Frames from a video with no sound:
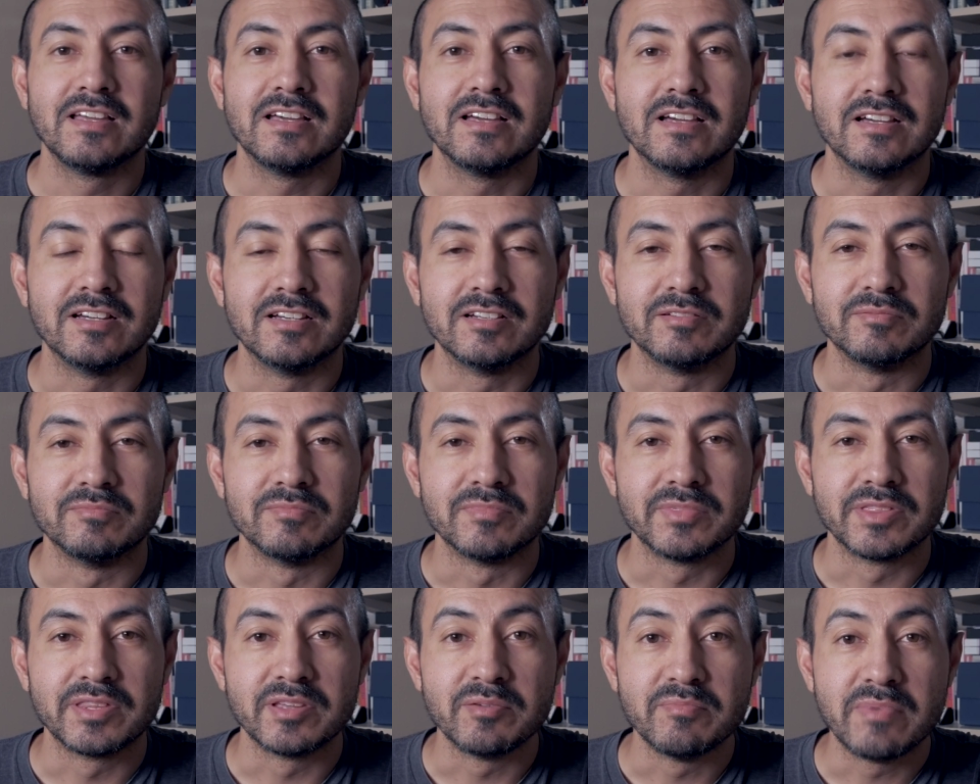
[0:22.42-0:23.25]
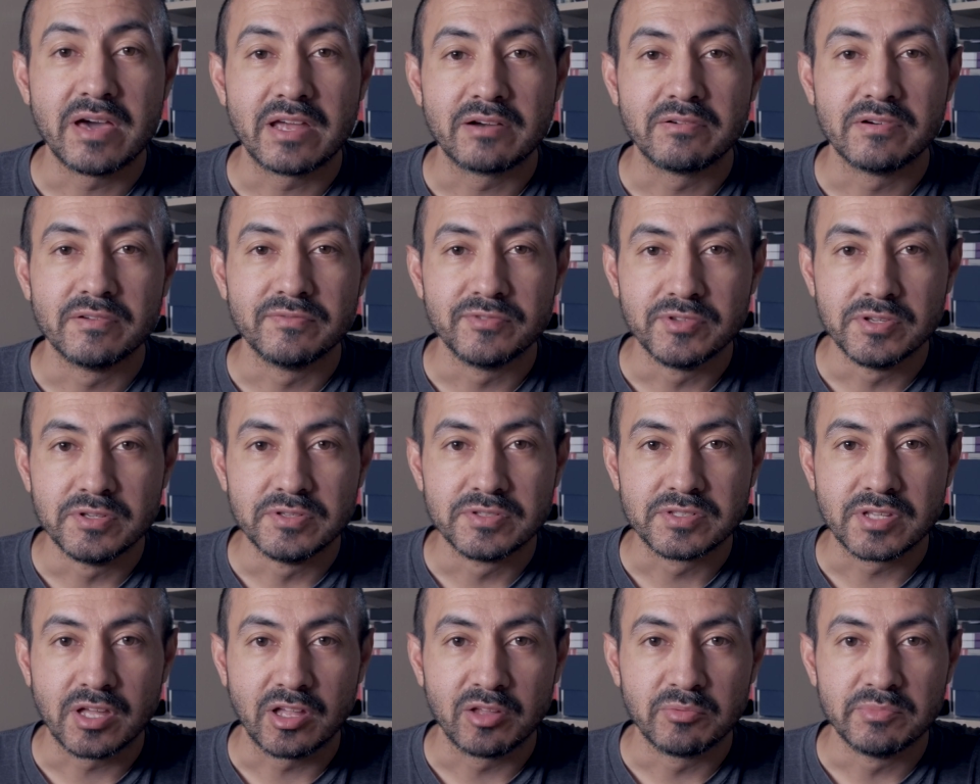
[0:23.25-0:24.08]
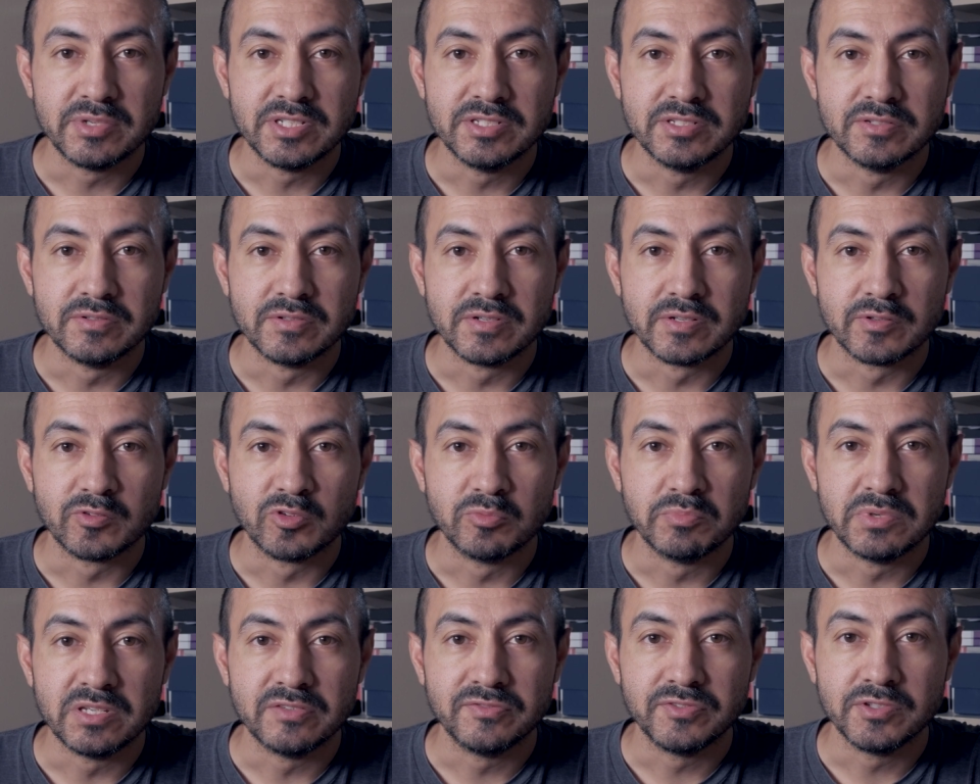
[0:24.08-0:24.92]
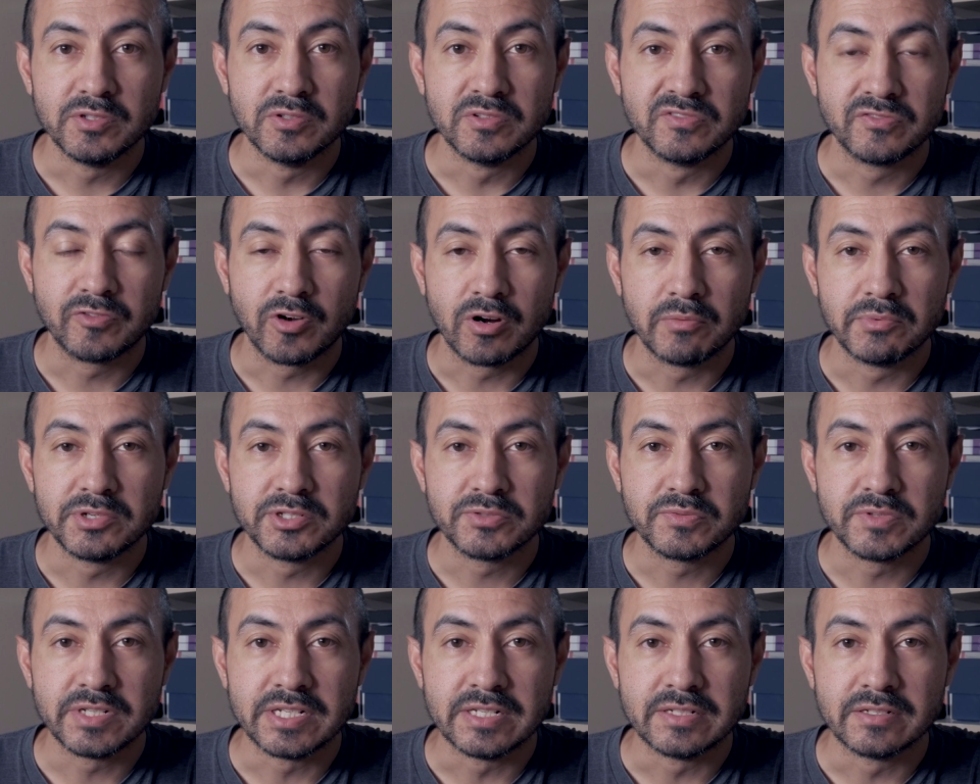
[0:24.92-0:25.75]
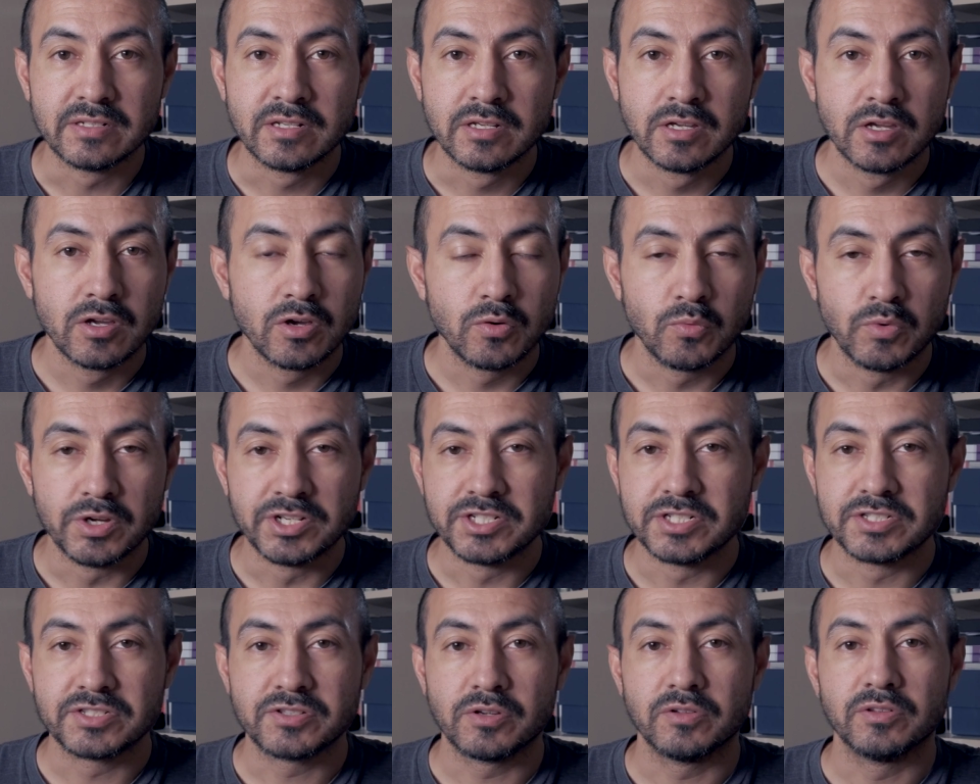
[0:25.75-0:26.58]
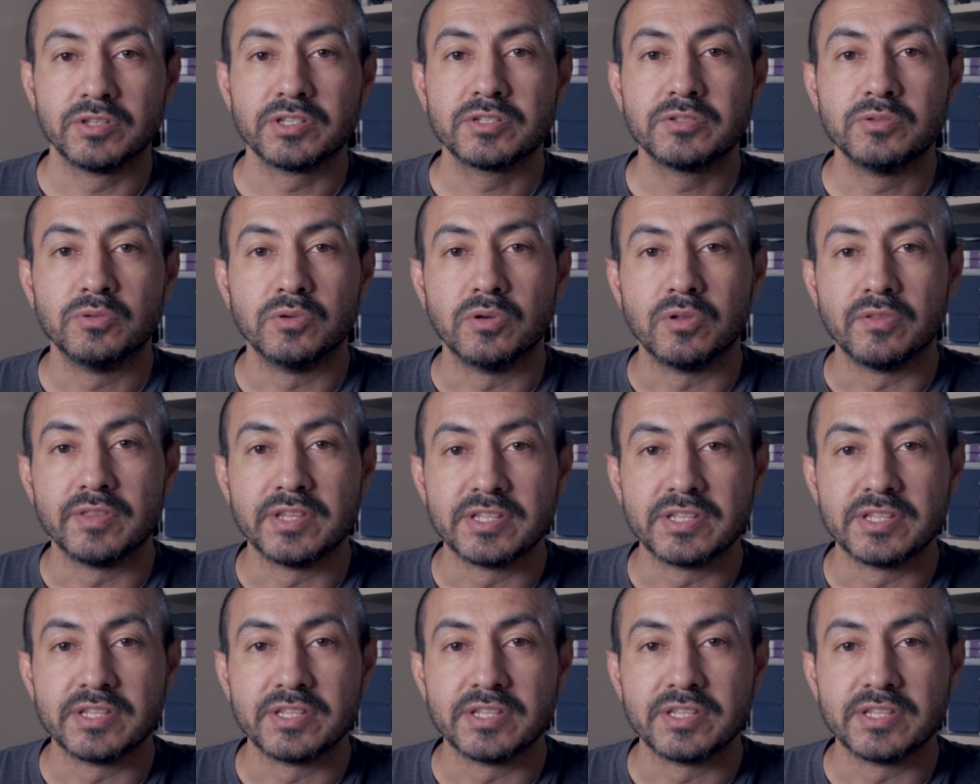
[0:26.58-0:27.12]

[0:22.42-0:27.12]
um, the amount of reviews I'll be doing will be few and far between, which is totally cool.